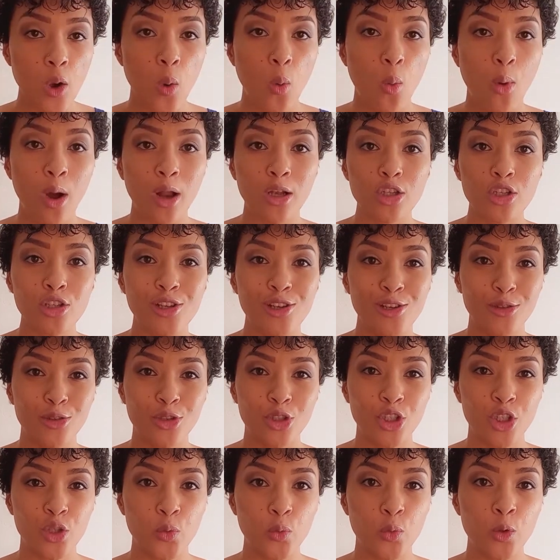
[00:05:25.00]
one
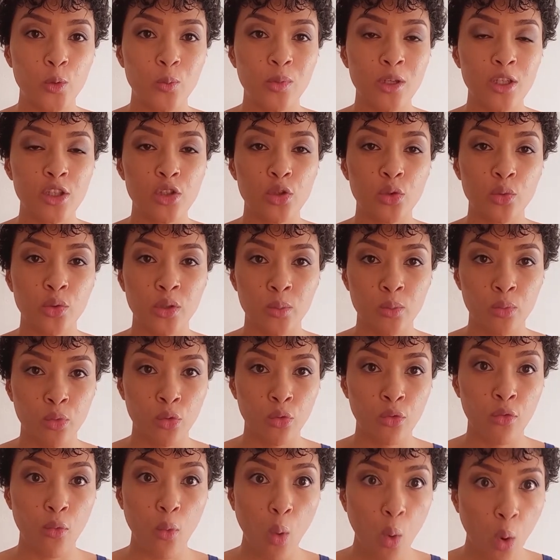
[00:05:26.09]
solution would be to remove
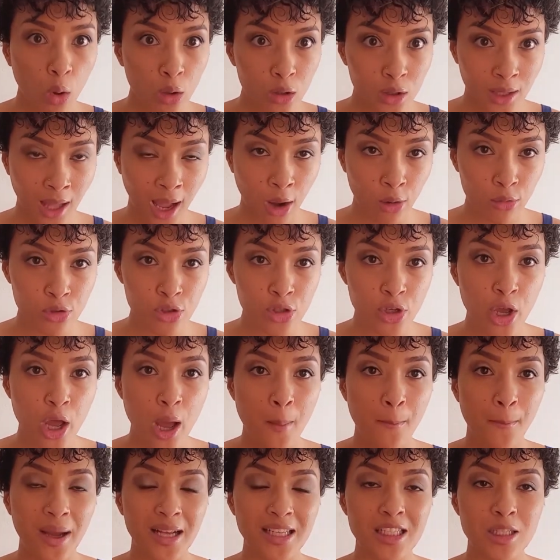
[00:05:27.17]
all doubts
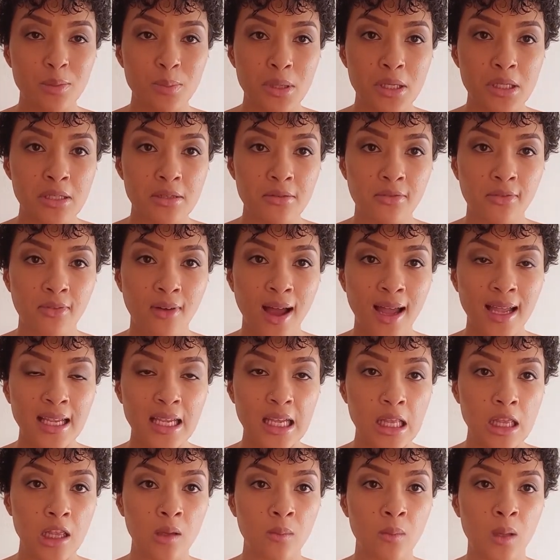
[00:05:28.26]
by specifying
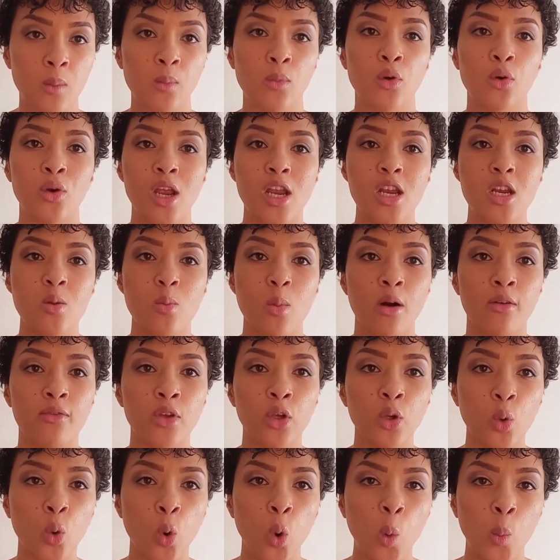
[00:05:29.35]
in the Memorandum of
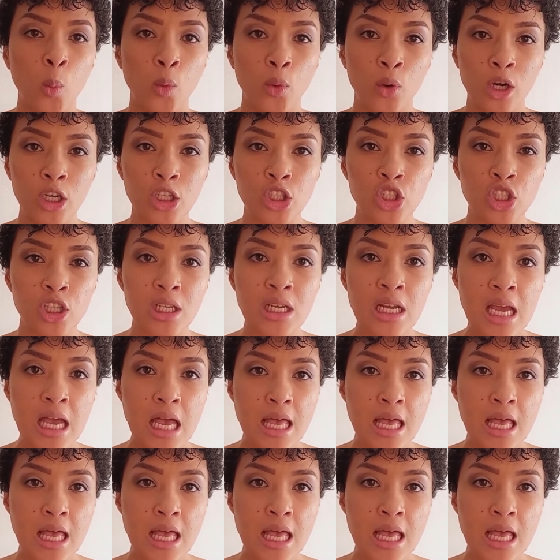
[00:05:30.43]
Incorporation